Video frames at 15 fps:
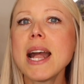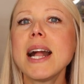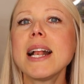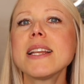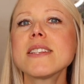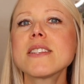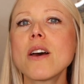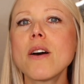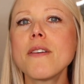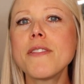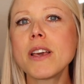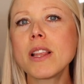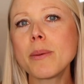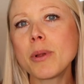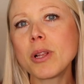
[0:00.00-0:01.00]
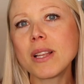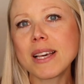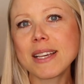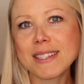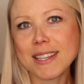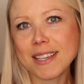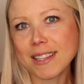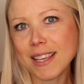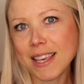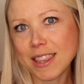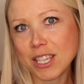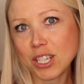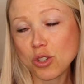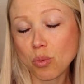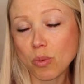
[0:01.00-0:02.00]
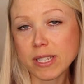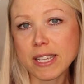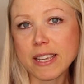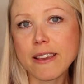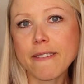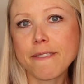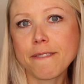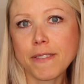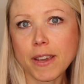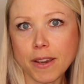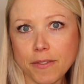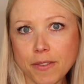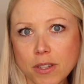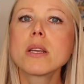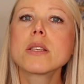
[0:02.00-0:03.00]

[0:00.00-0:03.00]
and is available until the 25th.